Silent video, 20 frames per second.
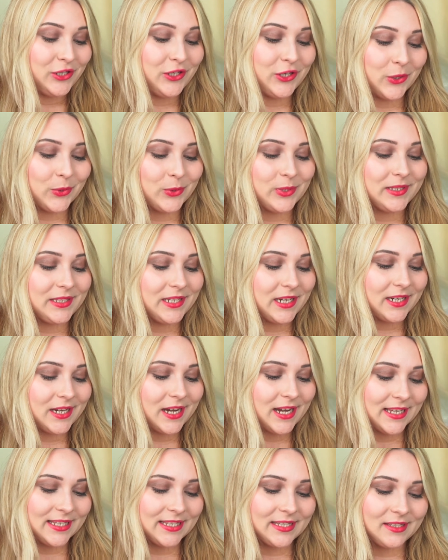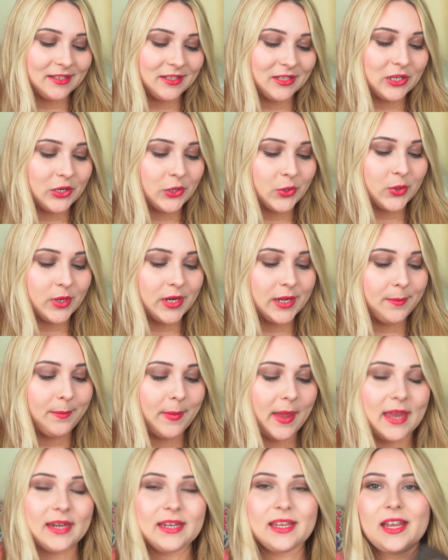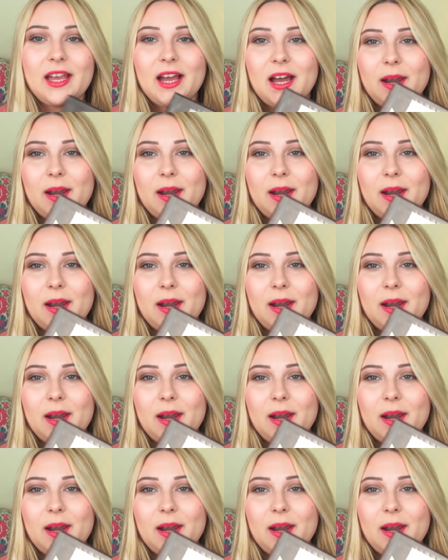Toasted, Hustle, Creep, and